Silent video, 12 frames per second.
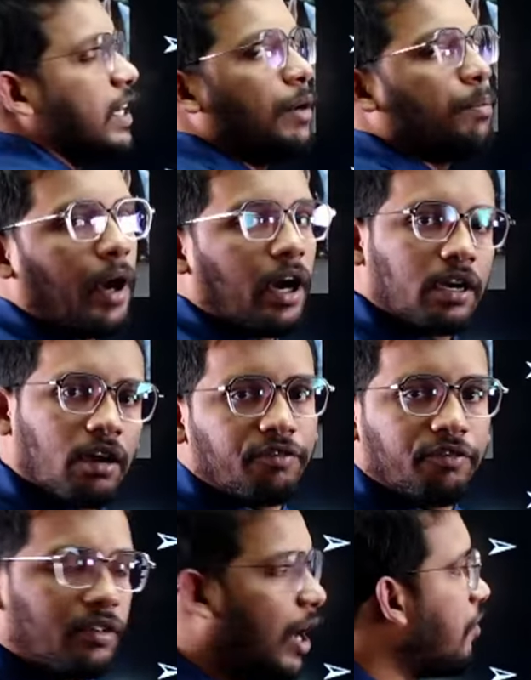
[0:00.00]
certain part
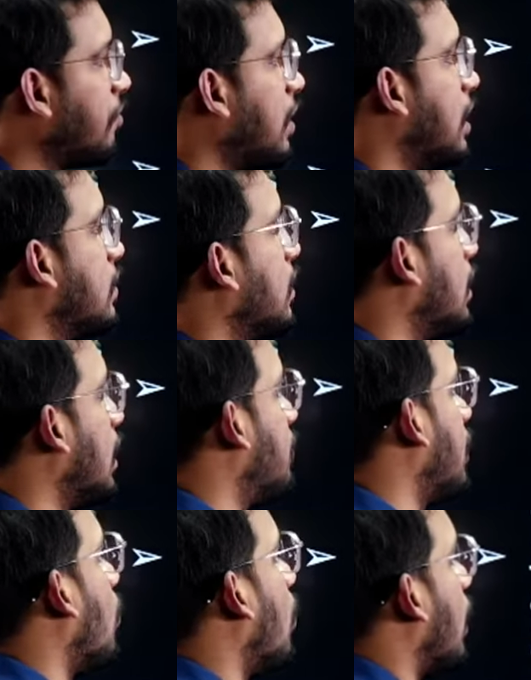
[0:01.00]
of Afghanistan that
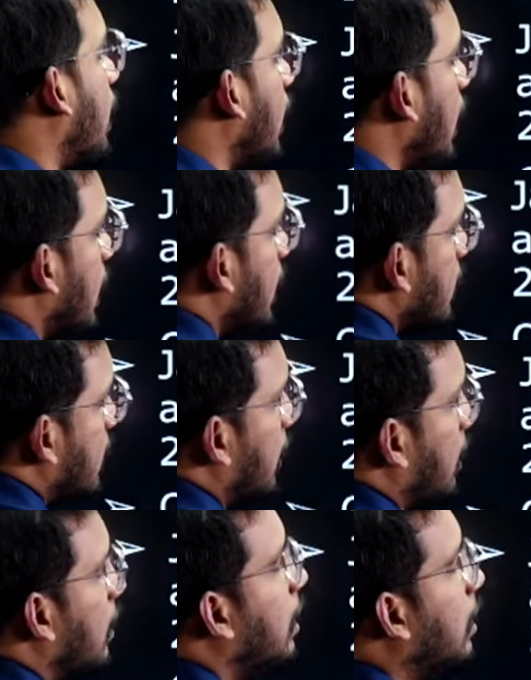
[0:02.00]
we have already
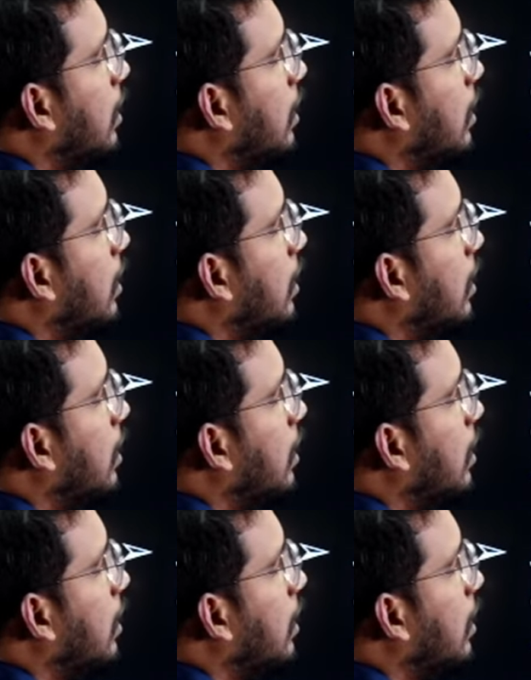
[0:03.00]
seen.